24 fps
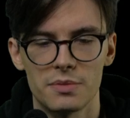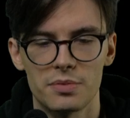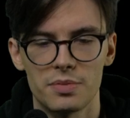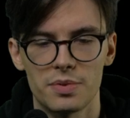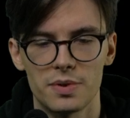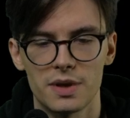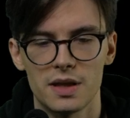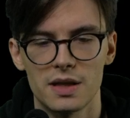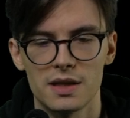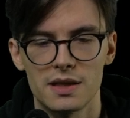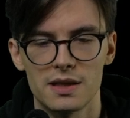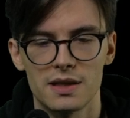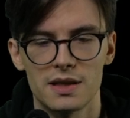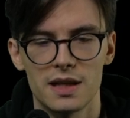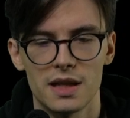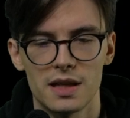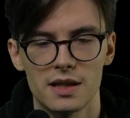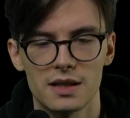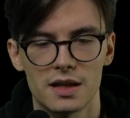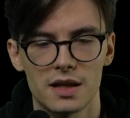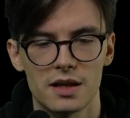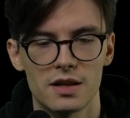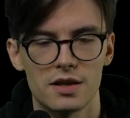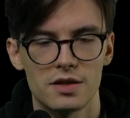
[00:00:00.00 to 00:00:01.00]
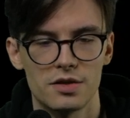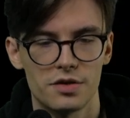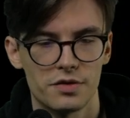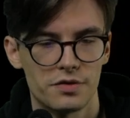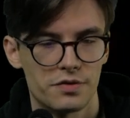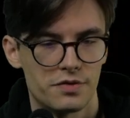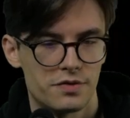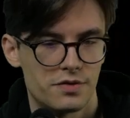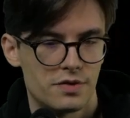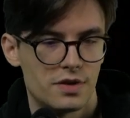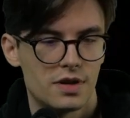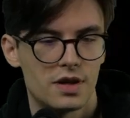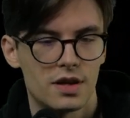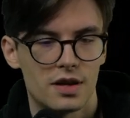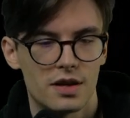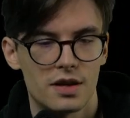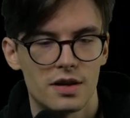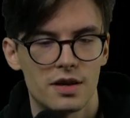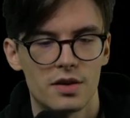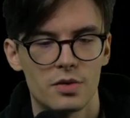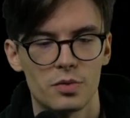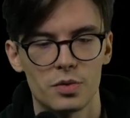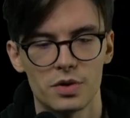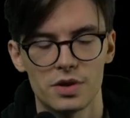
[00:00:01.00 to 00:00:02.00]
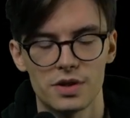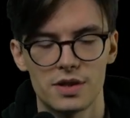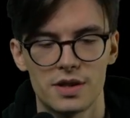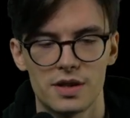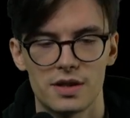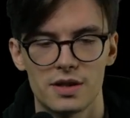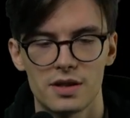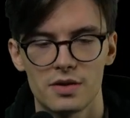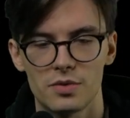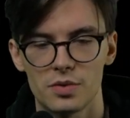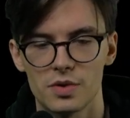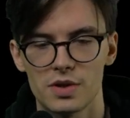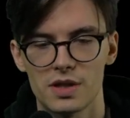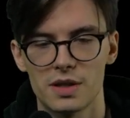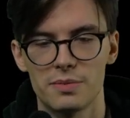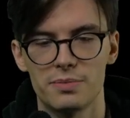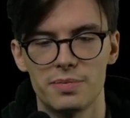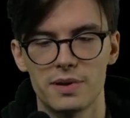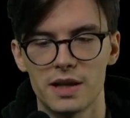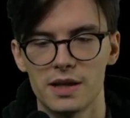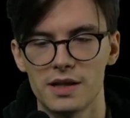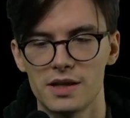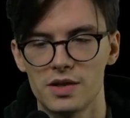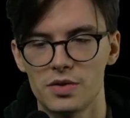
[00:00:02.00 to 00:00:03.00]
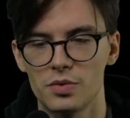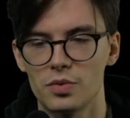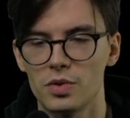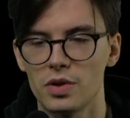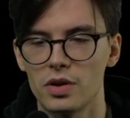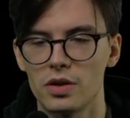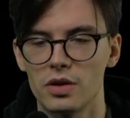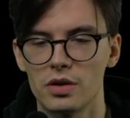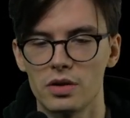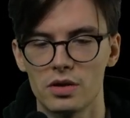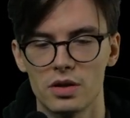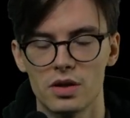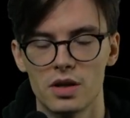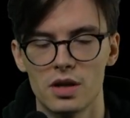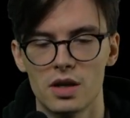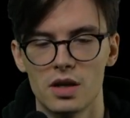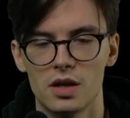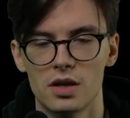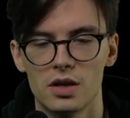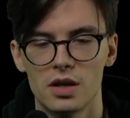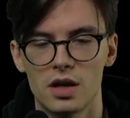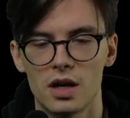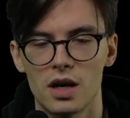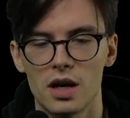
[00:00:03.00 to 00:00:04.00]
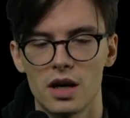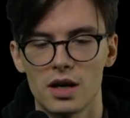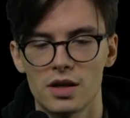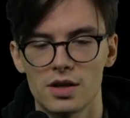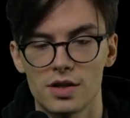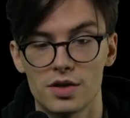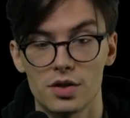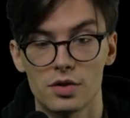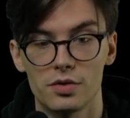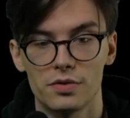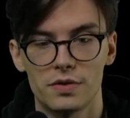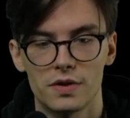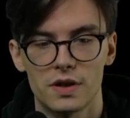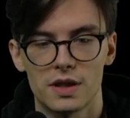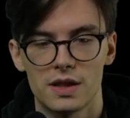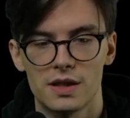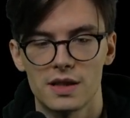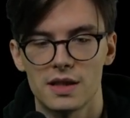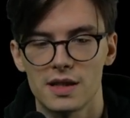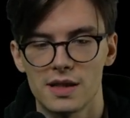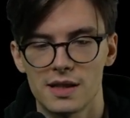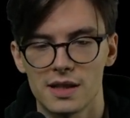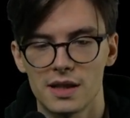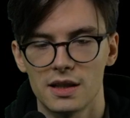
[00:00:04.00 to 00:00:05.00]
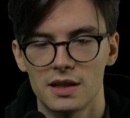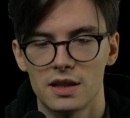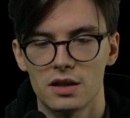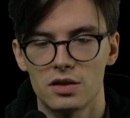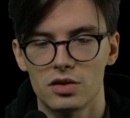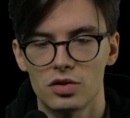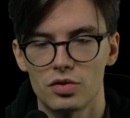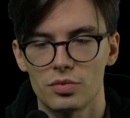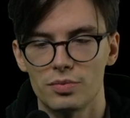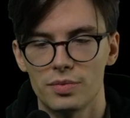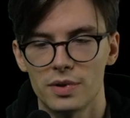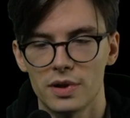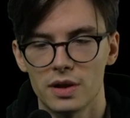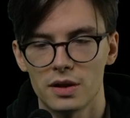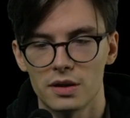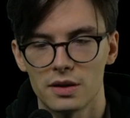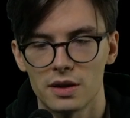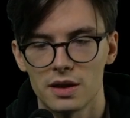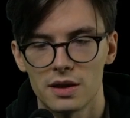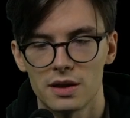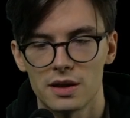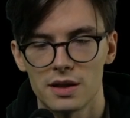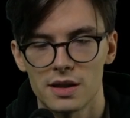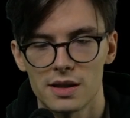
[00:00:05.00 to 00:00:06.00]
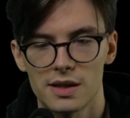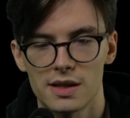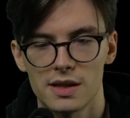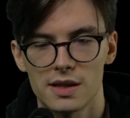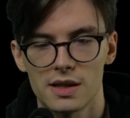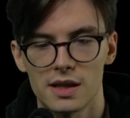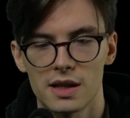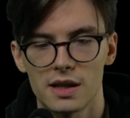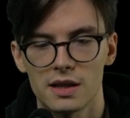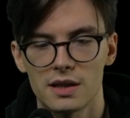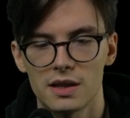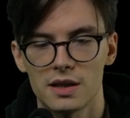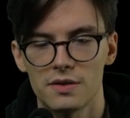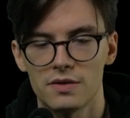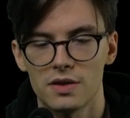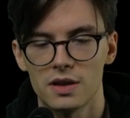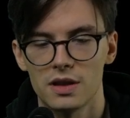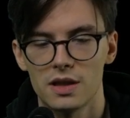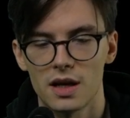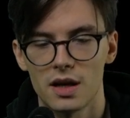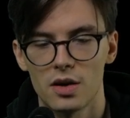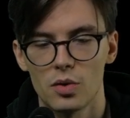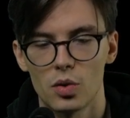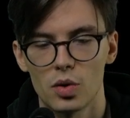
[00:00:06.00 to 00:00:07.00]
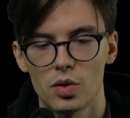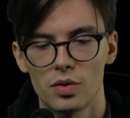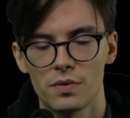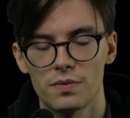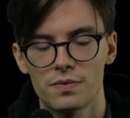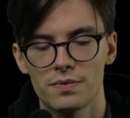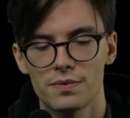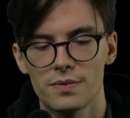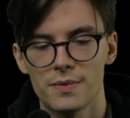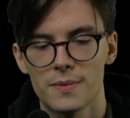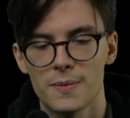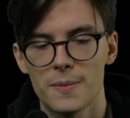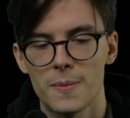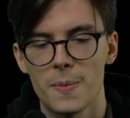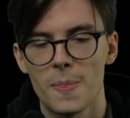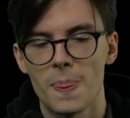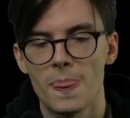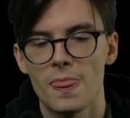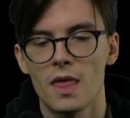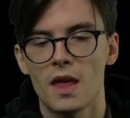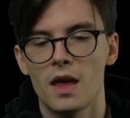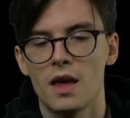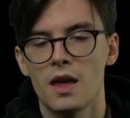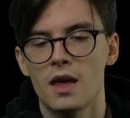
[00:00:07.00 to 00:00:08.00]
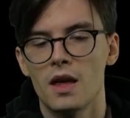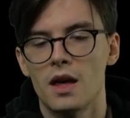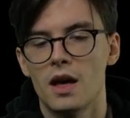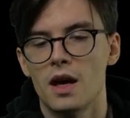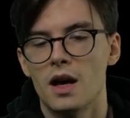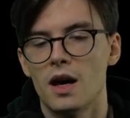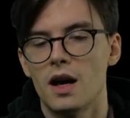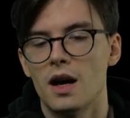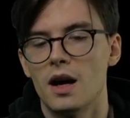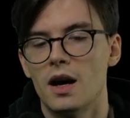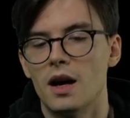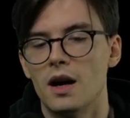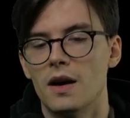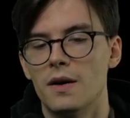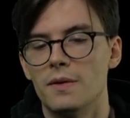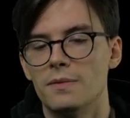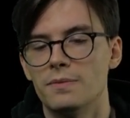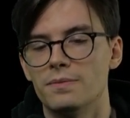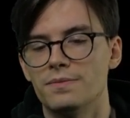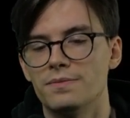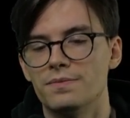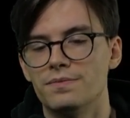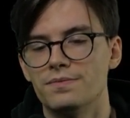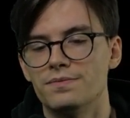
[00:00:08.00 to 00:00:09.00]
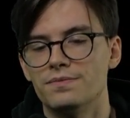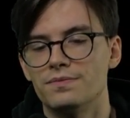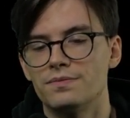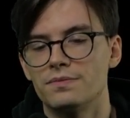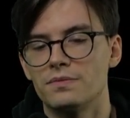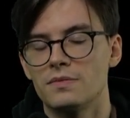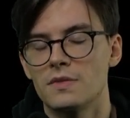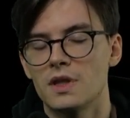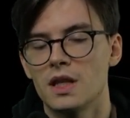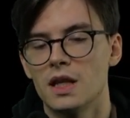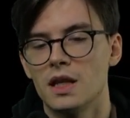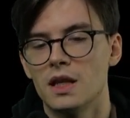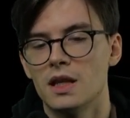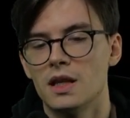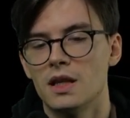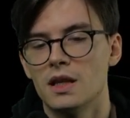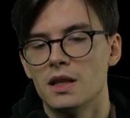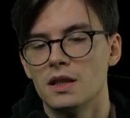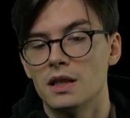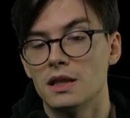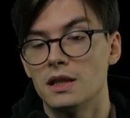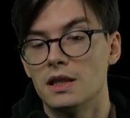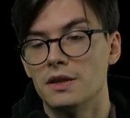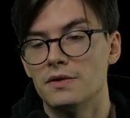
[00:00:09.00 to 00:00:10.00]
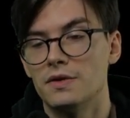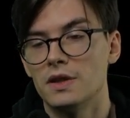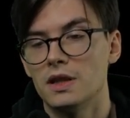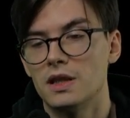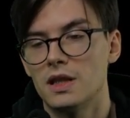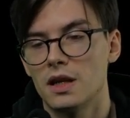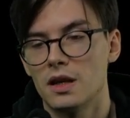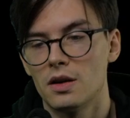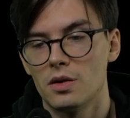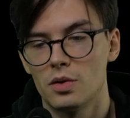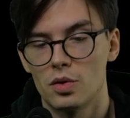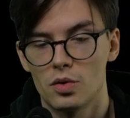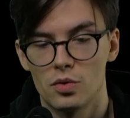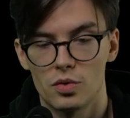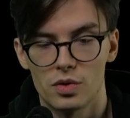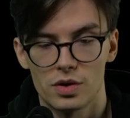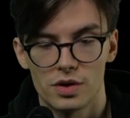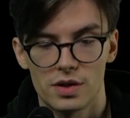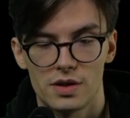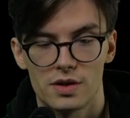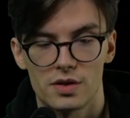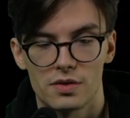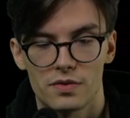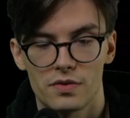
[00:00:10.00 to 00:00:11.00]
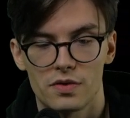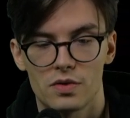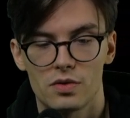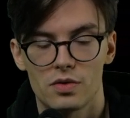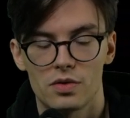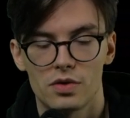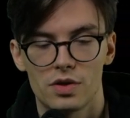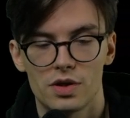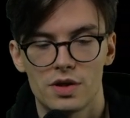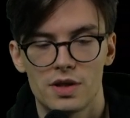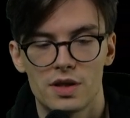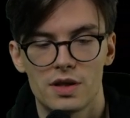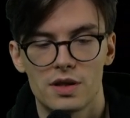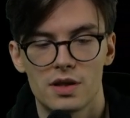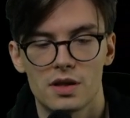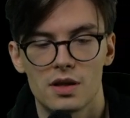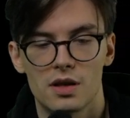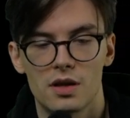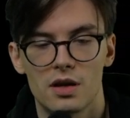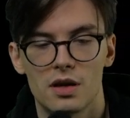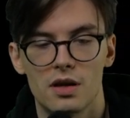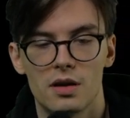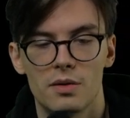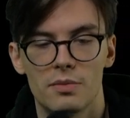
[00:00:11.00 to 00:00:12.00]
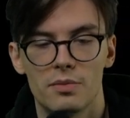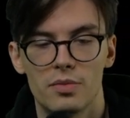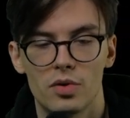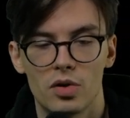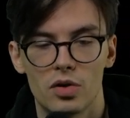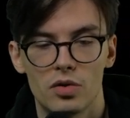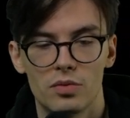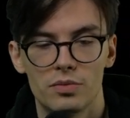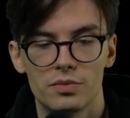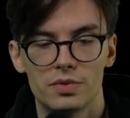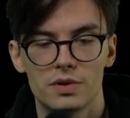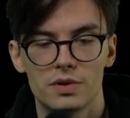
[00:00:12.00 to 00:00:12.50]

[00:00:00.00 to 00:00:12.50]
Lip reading: it then kind of was a place where Soviets decided to build this TV tower. The TV tower was, of course, bombed